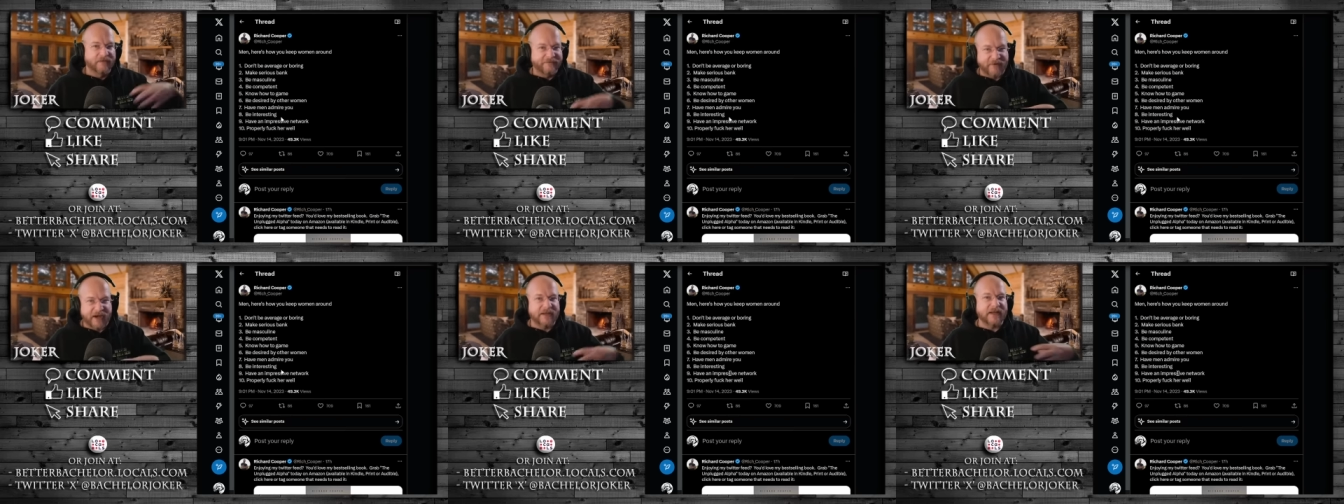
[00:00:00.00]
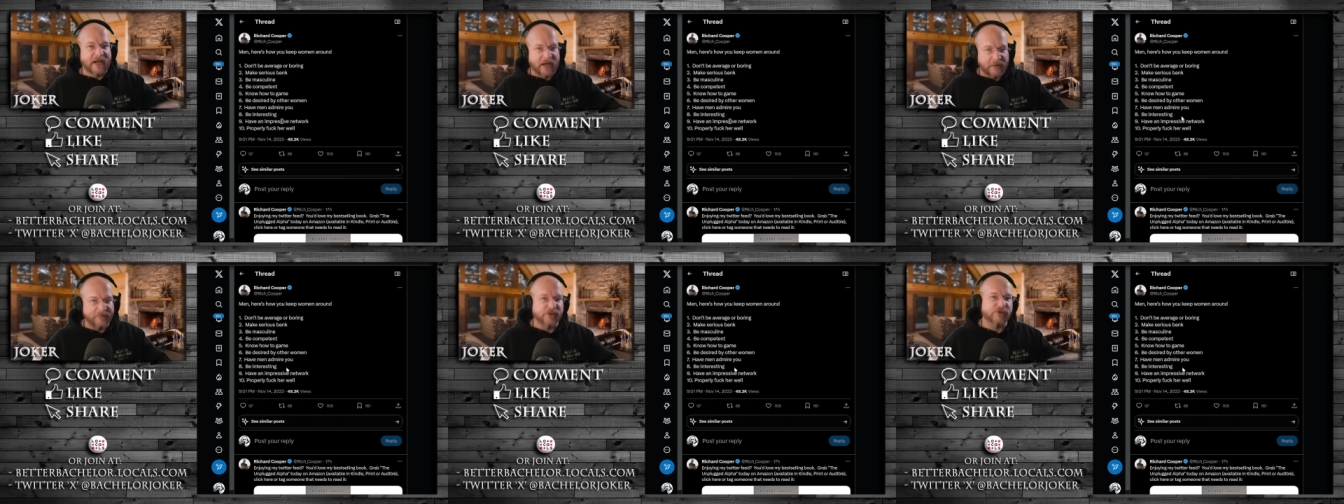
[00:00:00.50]
Find
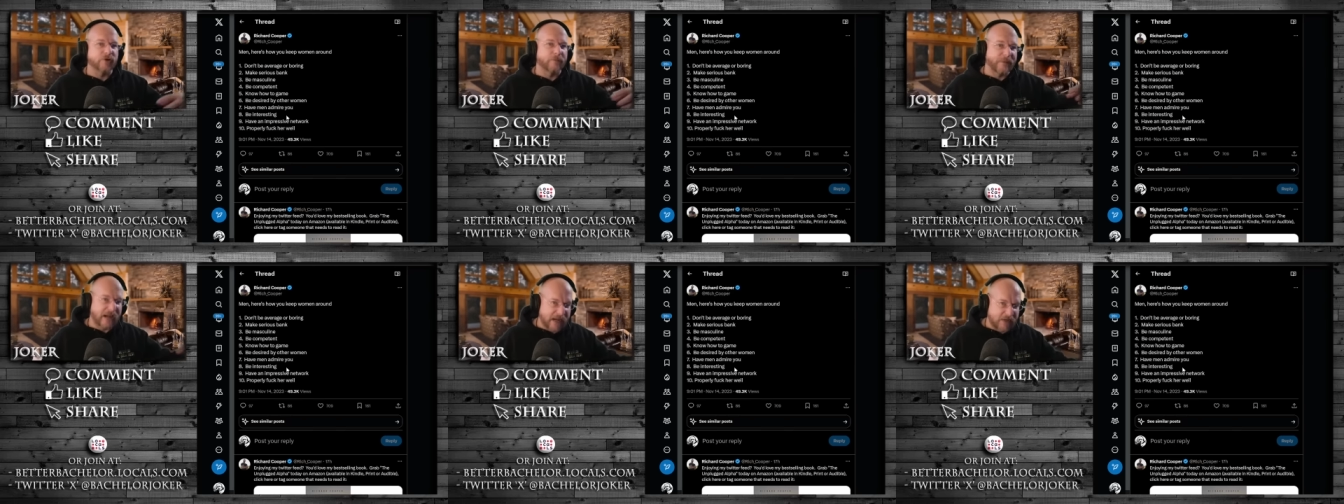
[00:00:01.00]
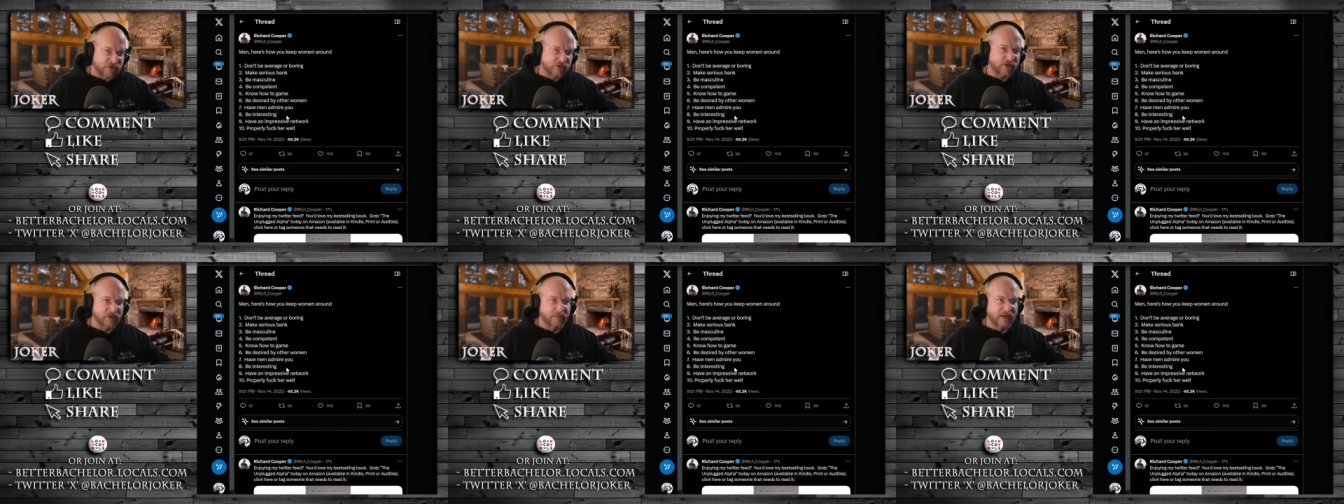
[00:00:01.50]
hobbies you're
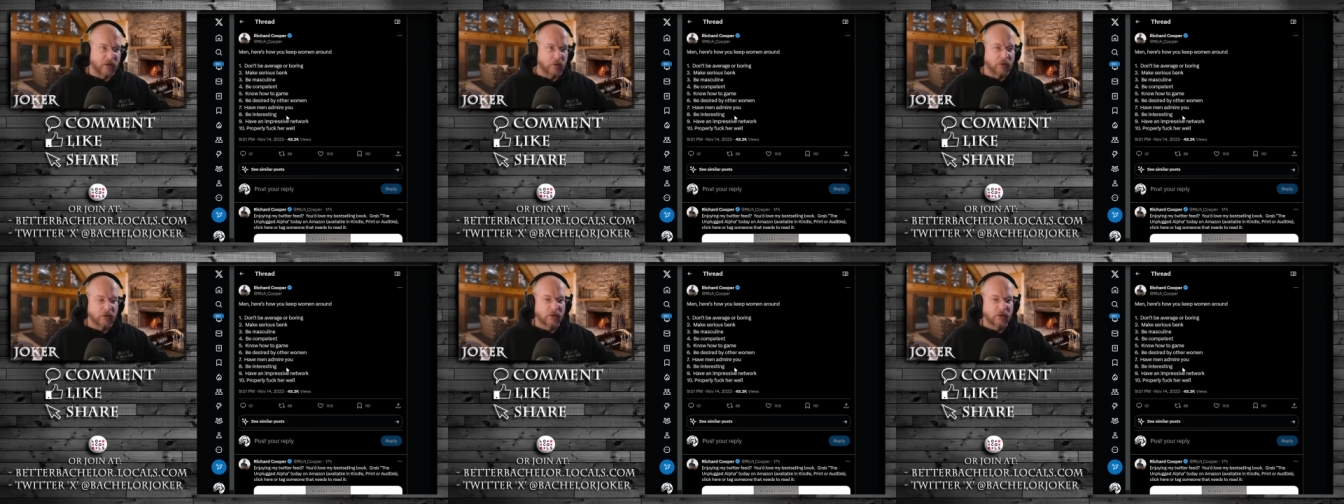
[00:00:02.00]
passionate about.